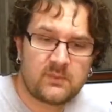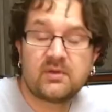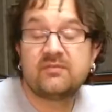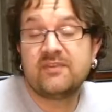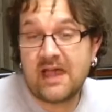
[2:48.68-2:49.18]

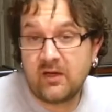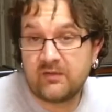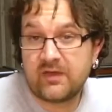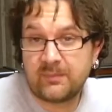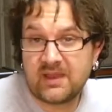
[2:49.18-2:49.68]
But if
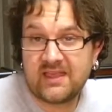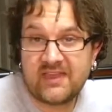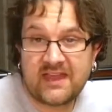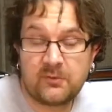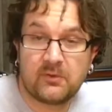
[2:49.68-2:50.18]
I play
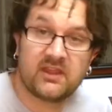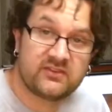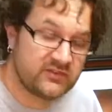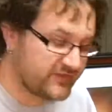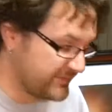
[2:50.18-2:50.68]
that in
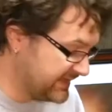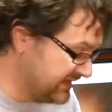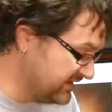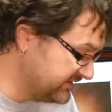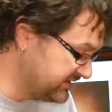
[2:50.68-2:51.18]
relation to something
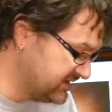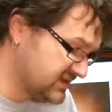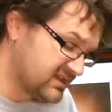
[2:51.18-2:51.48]
else,